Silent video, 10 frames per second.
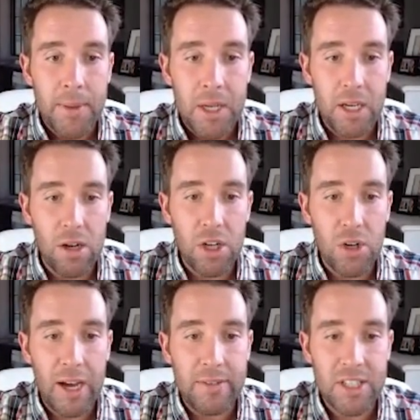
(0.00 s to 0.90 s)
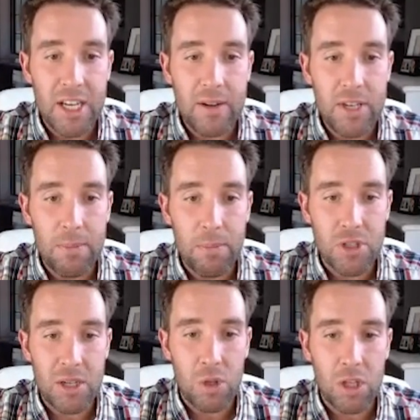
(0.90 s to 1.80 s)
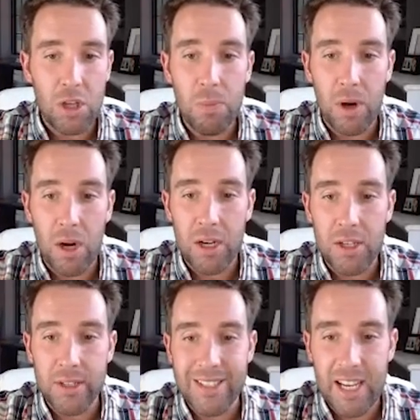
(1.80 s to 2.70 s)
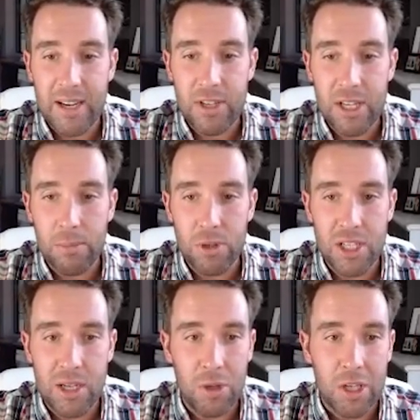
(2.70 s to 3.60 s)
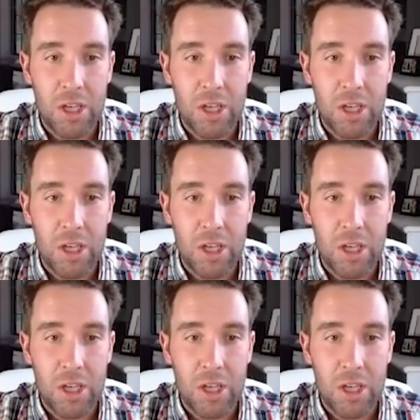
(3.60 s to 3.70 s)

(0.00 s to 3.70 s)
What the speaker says: Here you have save 10% with coupon, save 10% with